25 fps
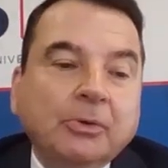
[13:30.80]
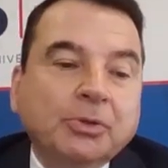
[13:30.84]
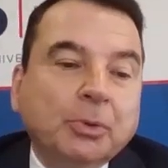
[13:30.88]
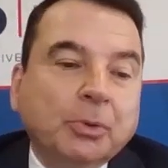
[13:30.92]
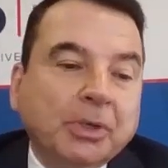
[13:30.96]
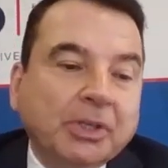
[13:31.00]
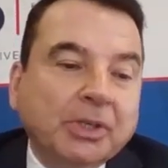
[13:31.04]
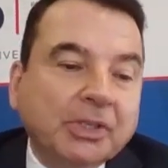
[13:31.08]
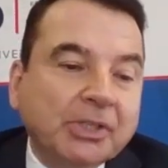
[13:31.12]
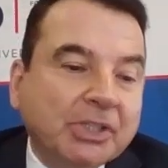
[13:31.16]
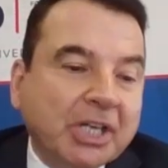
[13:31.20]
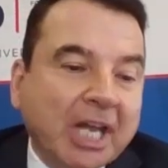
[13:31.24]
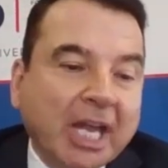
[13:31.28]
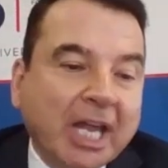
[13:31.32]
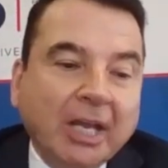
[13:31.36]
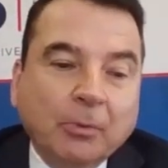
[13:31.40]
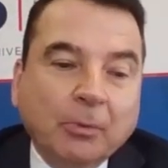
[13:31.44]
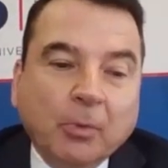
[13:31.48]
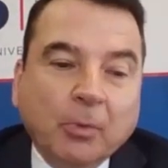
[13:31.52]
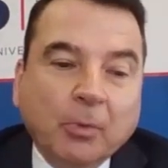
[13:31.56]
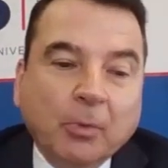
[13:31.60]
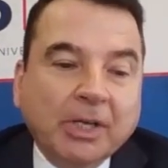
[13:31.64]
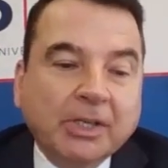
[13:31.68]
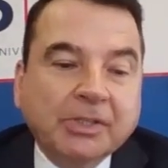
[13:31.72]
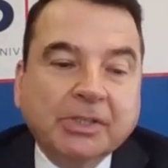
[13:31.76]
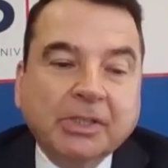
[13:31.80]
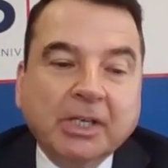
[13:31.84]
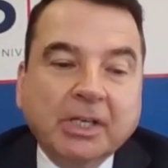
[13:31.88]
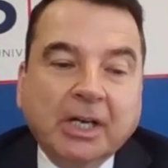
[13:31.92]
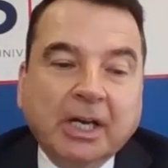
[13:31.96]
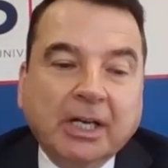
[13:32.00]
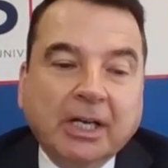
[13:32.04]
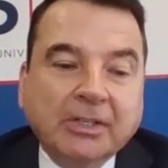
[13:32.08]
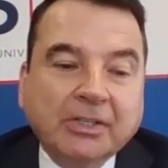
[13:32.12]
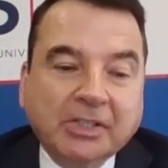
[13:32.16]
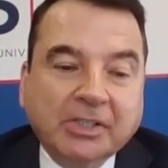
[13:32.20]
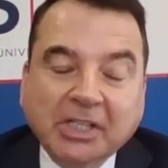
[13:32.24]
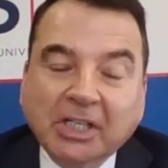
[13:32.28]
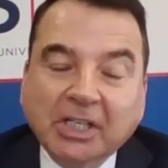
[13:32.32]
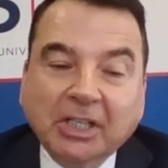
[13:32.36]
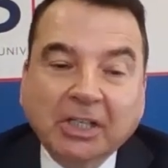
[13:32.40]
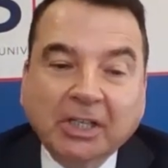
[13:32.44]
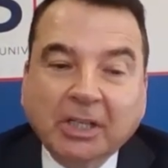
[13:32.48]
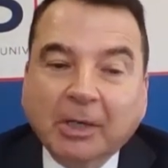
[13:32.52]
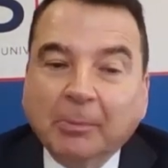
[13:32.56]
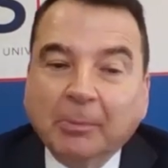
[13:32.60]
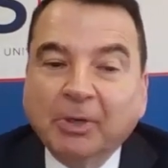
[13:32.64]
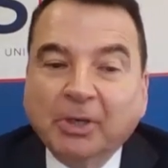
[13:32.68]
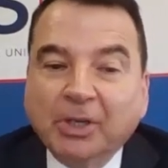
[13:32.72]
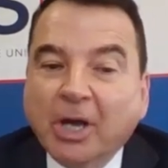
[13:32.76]
Georgia State was
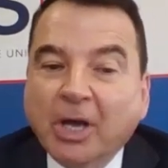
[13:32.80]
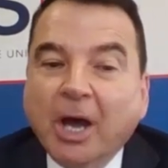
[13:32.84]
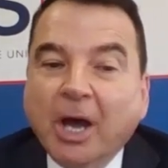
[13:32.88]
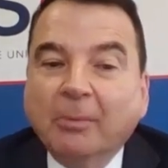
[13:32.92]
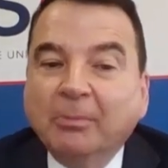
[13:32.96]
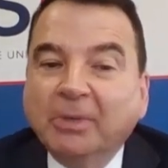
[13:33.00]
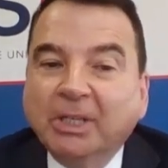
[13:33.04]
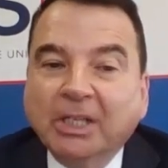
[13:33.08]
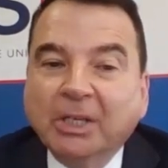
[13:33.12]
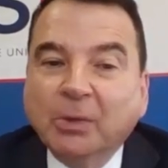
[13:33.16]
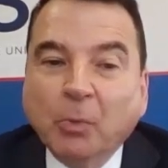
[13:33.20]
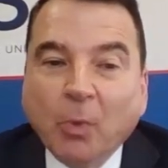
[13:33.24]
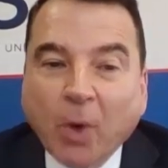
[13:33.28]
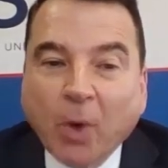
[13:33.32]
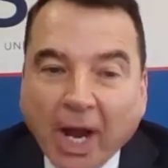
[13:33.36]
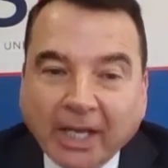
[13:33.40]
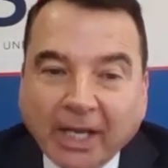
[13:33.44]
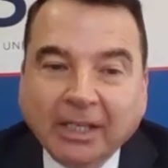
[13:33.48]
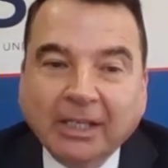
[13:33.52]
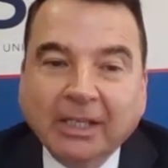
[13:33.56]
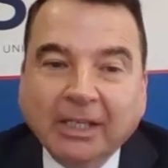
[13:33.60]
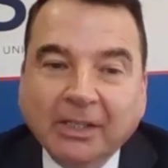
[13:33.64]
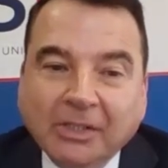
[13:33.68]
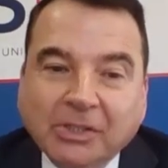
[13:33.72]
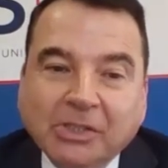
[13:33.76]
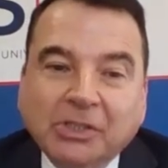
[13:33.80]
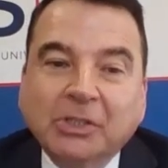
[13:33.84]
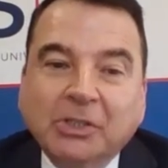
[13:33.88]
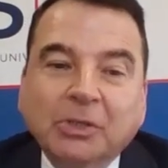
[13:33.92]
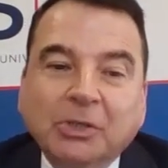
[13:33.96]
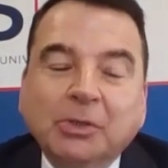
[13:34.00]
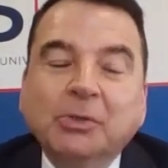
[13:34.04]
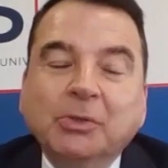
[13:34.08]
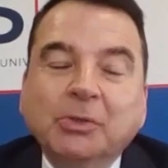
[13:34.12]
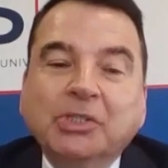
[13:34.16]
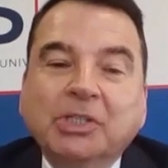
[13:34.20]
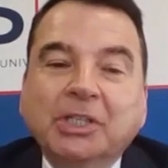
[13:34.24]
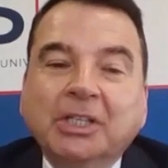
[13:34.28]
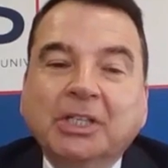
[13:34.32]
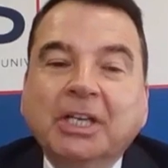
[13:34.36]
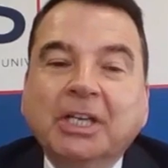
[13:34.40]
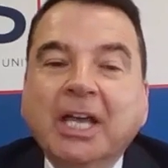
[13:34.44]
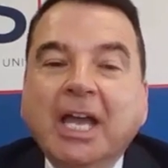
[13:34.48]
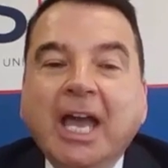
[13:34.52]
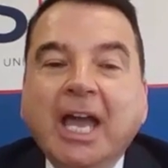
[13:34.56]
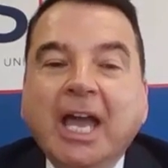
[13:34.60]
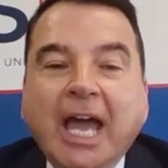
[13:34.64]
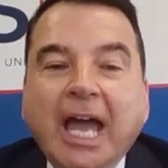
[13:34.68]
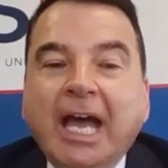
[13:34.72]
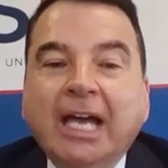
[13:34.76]
still a predominantly white
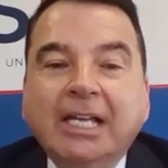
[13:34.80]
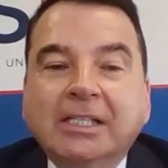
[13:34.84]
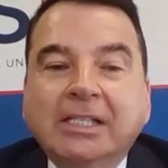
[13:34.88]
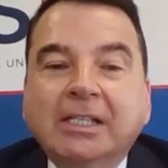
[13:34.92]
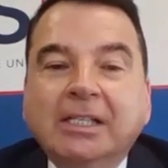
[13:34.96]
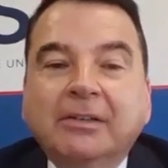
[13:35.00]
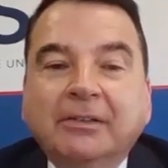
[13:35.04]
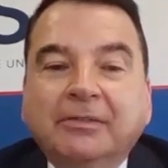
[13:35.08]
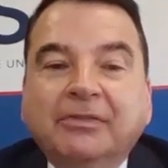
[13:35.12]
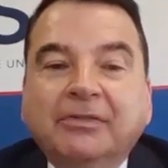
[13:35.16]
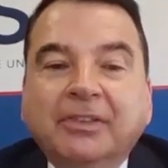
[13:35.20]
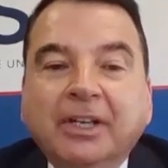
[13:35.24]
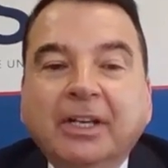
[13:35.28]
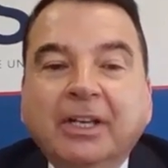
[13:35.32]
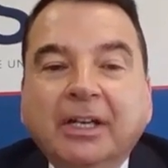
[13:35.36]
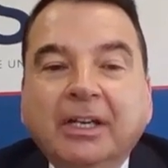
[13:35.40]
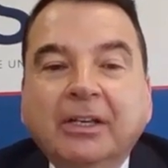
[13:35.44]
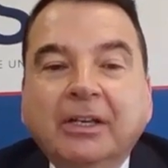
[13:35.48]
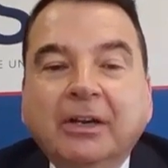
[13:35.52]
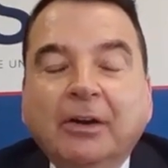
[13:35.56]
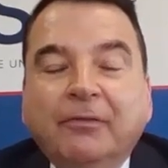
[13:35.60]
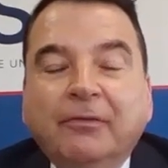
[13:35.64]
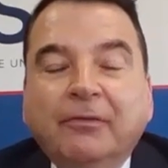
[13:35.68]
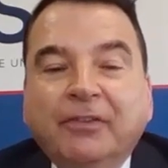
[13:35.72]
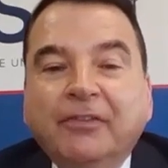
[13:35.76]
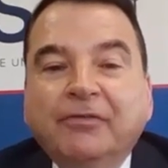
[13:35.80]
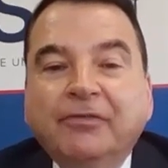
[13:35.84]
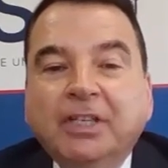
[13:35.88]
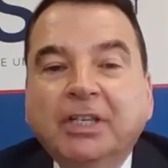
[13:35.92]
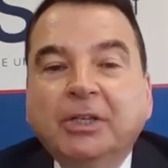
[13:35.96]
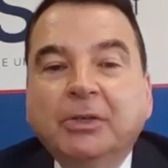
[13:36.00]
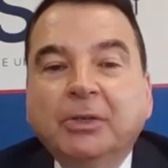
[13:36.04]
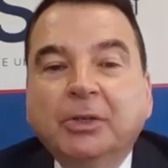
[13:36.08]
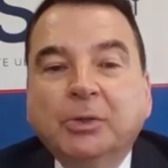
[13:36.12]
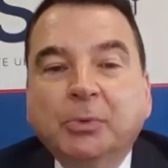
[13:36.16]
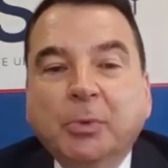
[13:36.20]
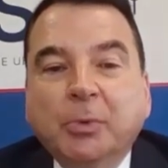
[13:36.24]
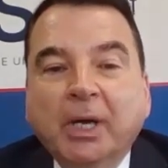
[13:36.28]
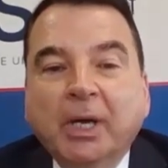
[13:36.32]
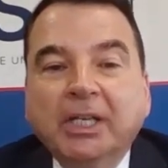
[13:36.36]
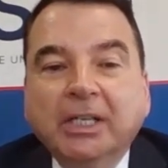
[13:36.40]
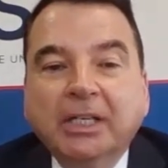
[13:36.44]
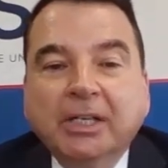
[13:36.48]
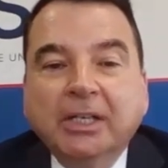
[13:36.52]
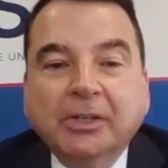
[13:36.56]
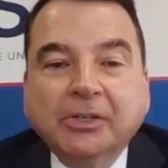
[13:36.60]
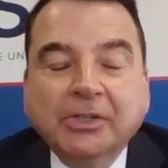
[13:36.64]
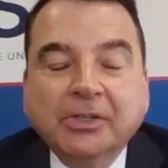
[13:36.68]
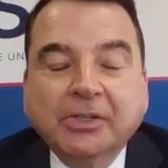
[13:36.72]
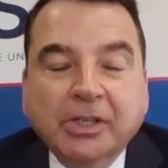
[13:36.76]
institution as of 15 or 20
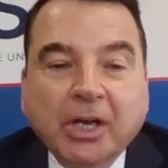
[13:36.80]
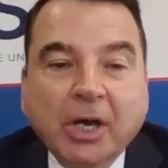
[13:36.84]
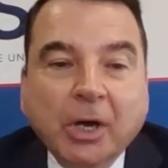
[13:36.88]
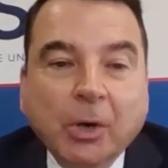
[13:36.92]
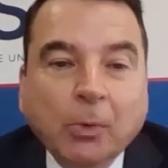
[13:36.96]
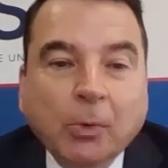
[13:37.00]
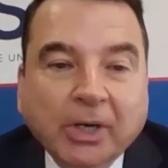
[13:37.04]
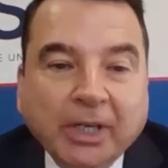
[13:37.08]
years ago.